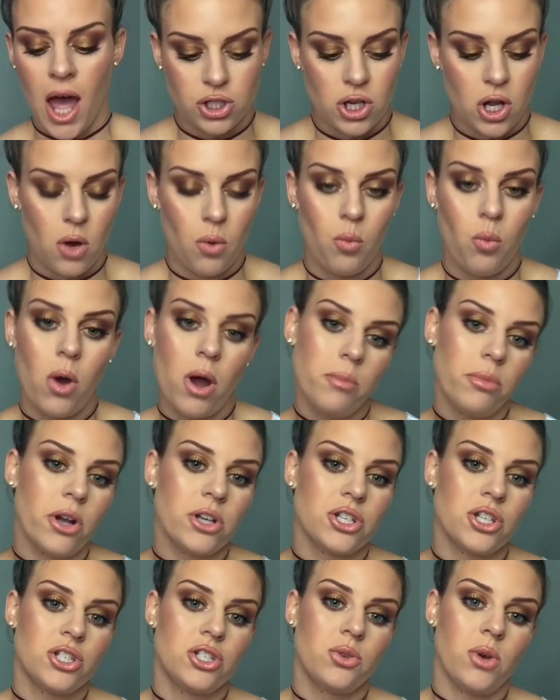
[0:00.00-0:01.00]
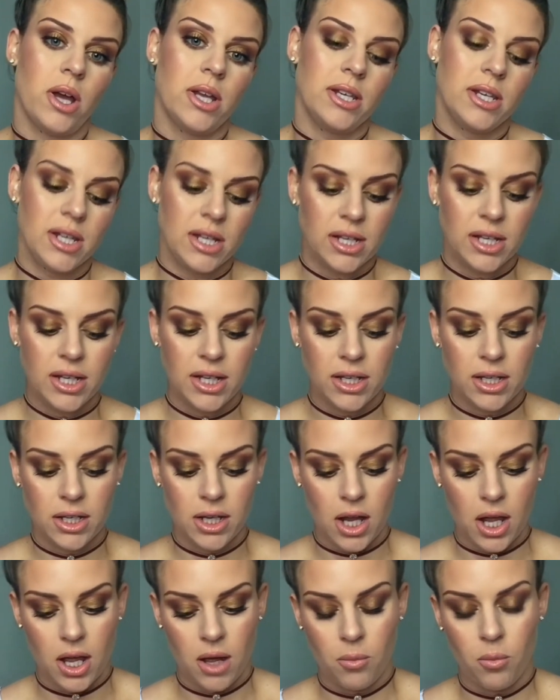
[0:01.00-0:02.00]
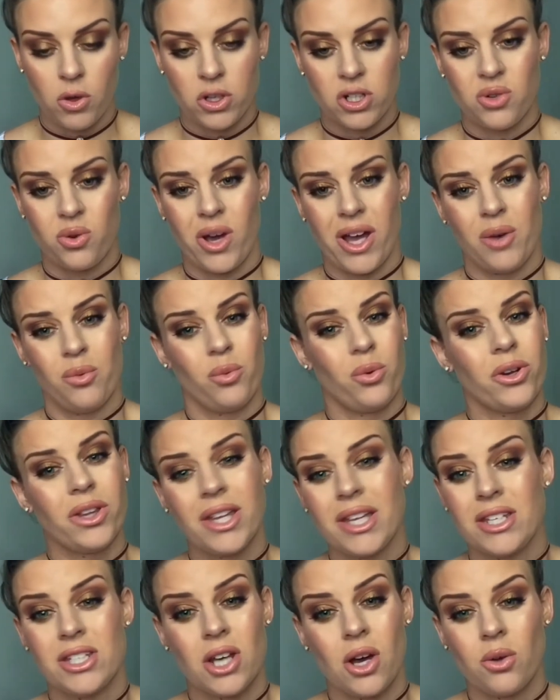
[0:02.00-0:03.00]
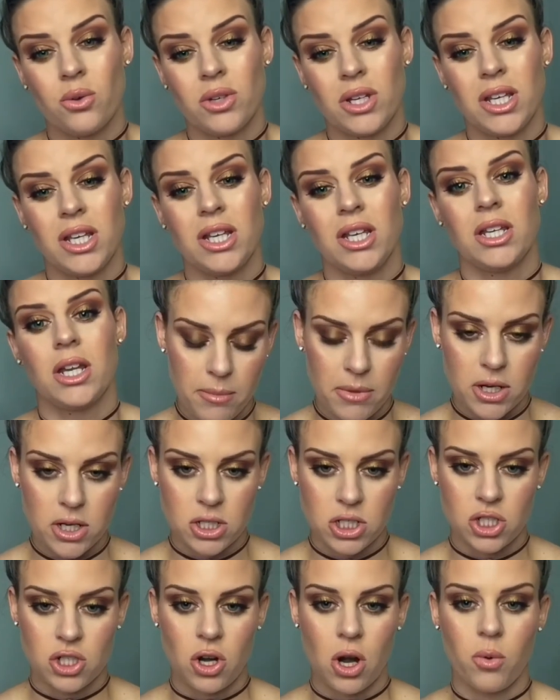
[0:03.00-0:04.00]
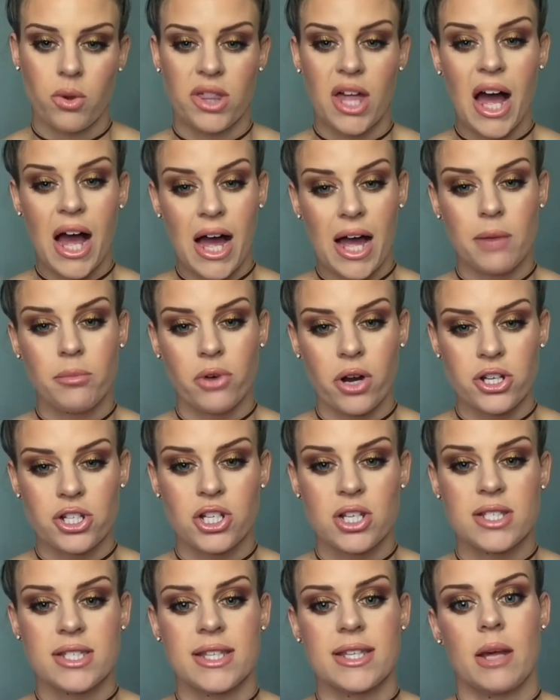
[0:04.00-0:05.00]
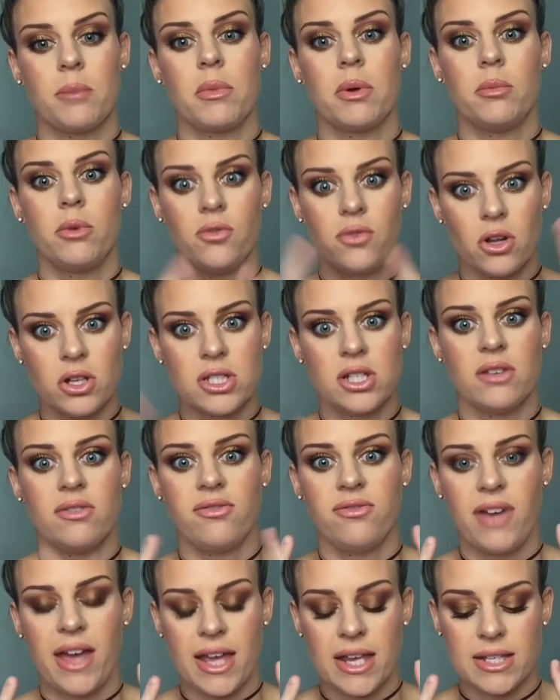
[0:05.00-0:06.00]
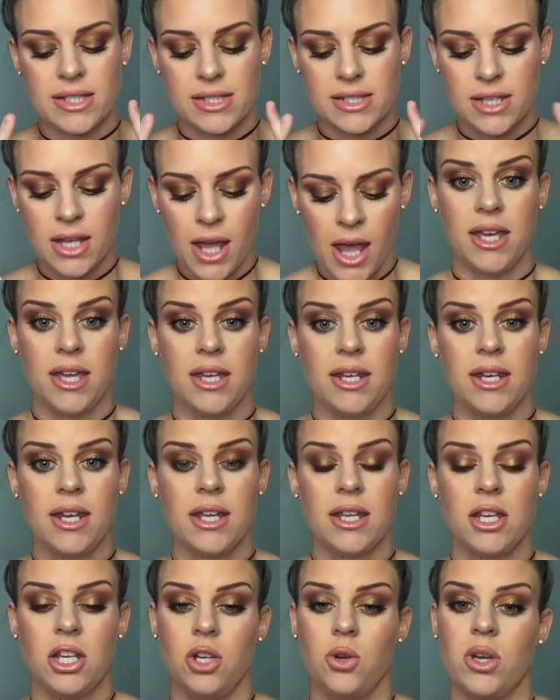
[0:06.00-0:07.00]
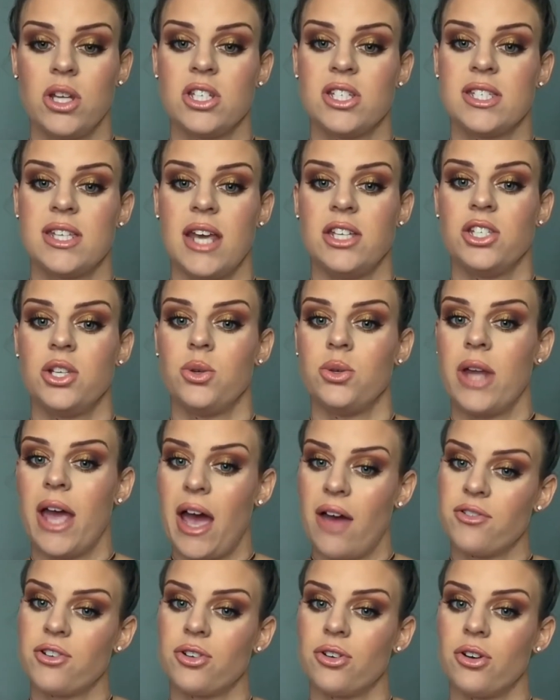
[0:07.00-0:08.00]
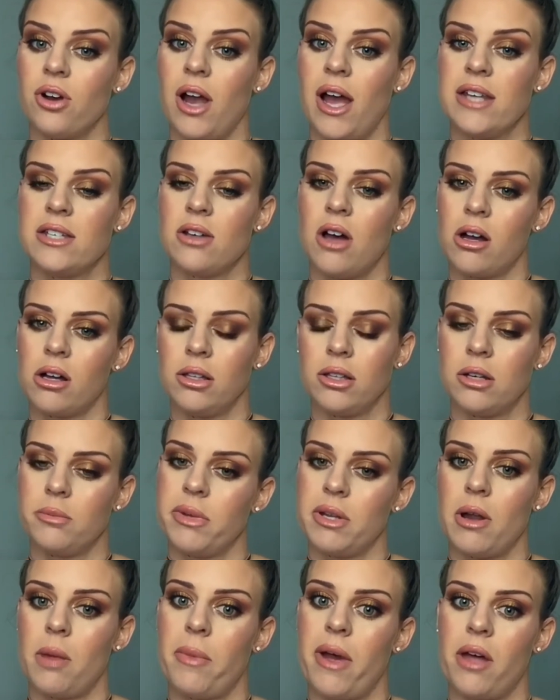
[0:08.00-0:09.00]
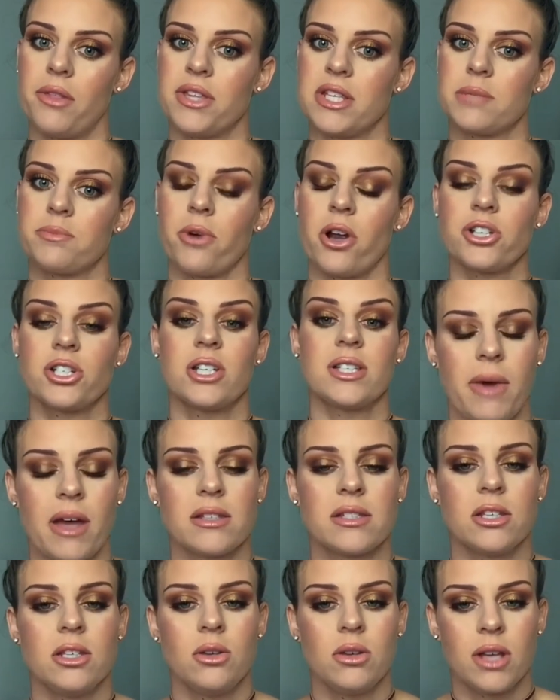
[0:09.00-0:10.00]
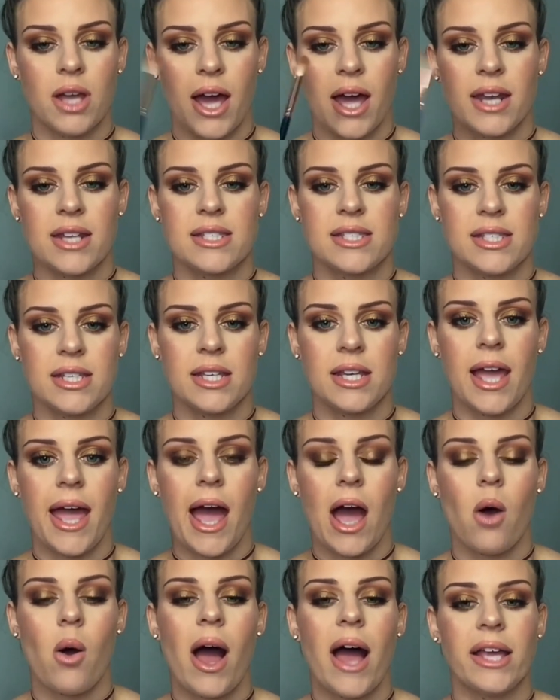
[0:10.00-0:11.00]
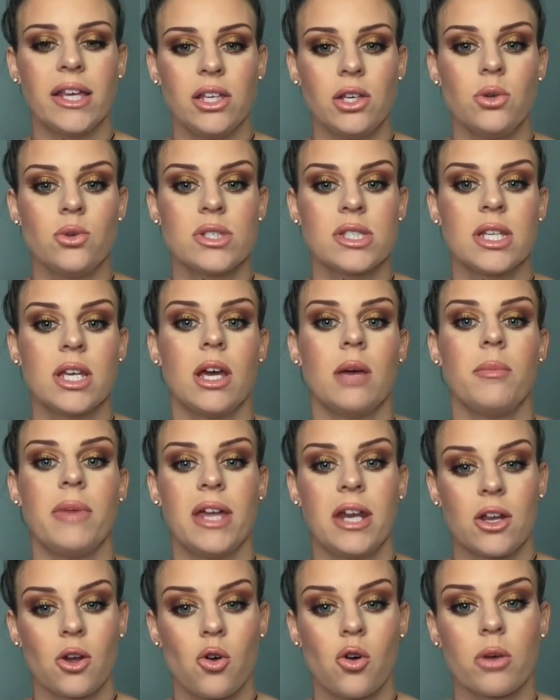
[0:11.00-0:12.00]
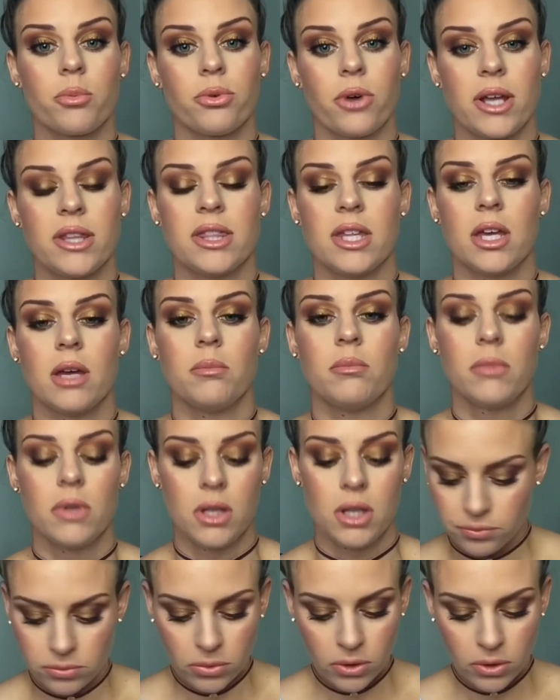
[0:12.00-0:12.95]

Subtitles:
You know, what brushes do I need? What do I really don't need? I'm going to start with eye brushes and I'm going to move on to face. And you can stay tuned after I talk a little bit about these brushes so you can kind of see how I use them and incorporate them.